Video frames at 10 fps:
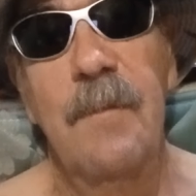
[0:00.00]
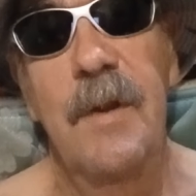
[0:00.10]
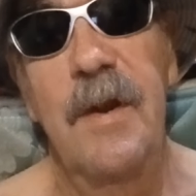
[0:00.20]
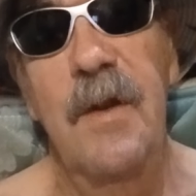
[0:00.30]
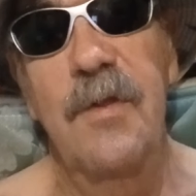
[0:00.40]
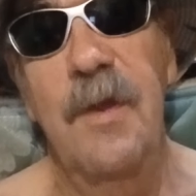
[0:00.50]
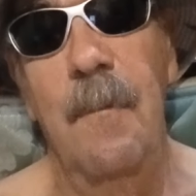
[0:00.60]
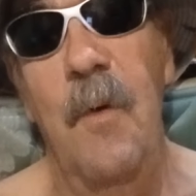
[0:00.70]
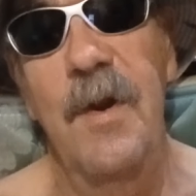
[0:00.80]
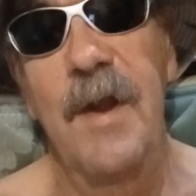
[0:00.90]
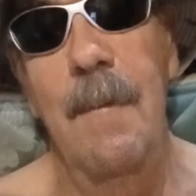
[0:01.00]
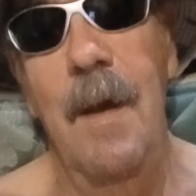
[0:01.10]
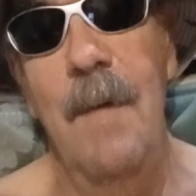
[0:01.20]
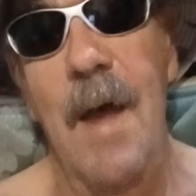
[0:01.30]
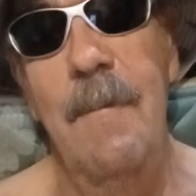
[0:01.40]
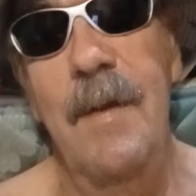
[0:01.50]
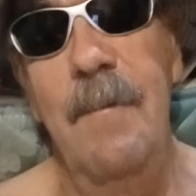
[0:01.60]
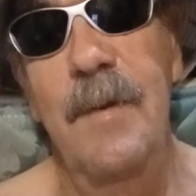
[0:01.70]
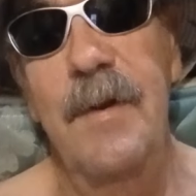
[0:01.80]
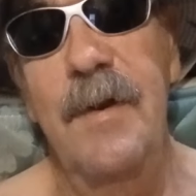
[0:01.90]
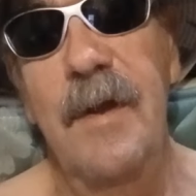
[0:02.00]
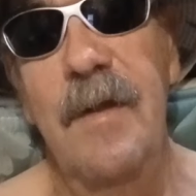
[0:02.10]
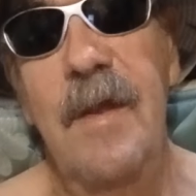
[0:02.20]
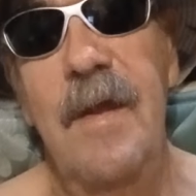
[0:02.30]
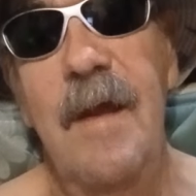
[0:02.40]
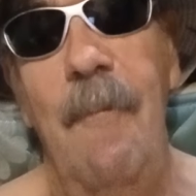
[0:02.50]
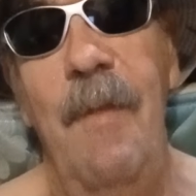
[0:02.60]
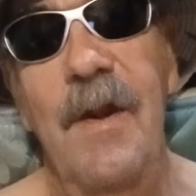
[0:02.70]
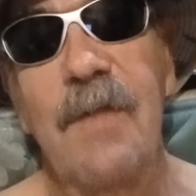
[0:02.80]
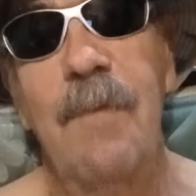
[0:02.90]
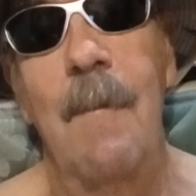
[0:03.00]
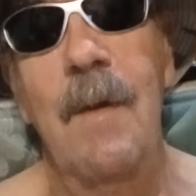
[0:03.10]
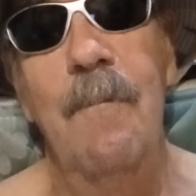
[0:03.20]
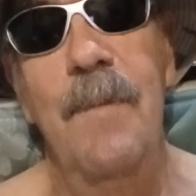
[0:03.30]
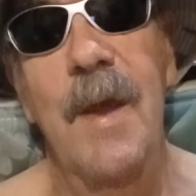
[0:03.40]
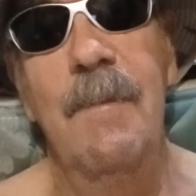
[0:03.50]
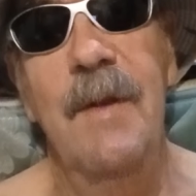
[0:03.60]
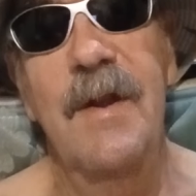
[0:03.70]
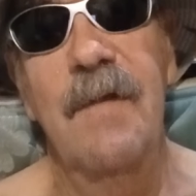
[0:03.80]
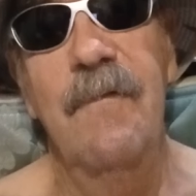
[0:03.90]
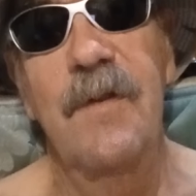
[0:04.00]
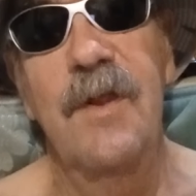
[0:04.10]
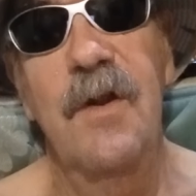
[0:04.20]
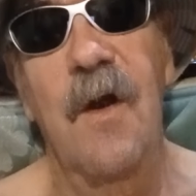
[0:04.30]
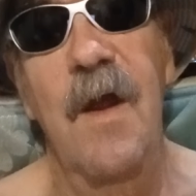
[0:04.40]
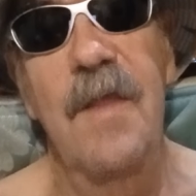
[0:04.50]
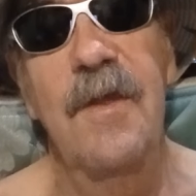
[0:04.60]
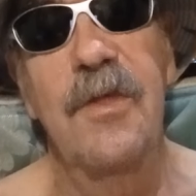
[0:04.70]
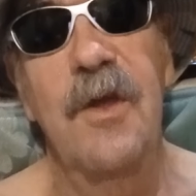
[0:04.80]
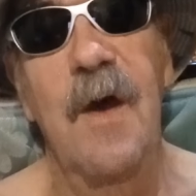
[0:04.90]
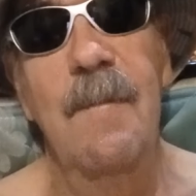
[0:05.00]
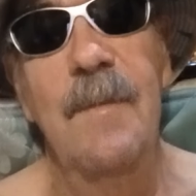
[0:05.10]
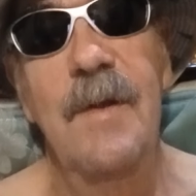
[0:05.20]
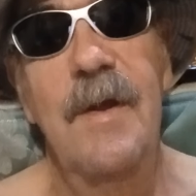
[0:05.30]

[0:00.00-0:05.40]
But you know, at some point in time I might be. But uh, I'm thinking there's probably a big big difference in our ages, so I'm